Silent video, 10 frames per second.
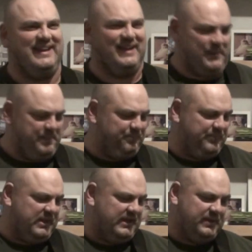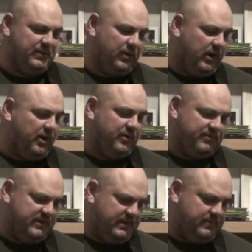You know, not
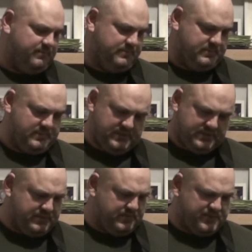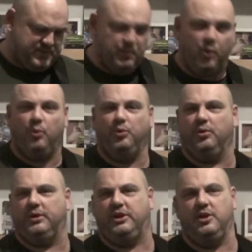overly sort of small,
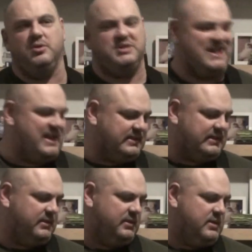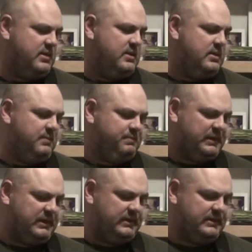not huge either,
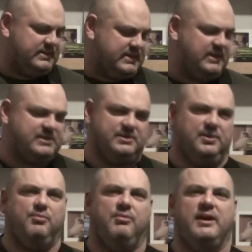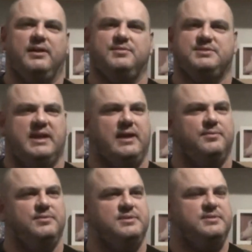but a decent array of
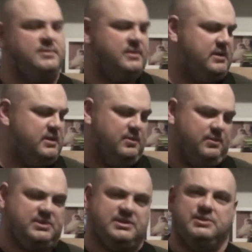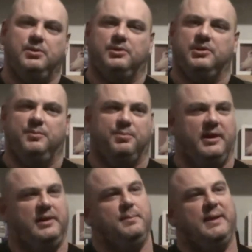sounds, which is not going to
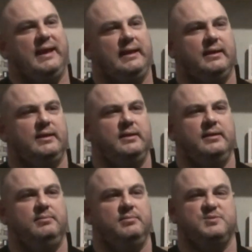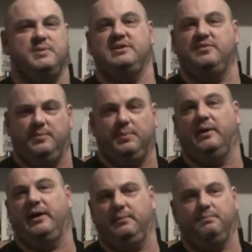break the bank, especially if you
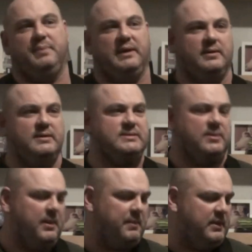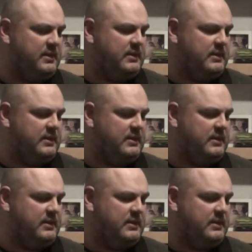buy it a bit at a time,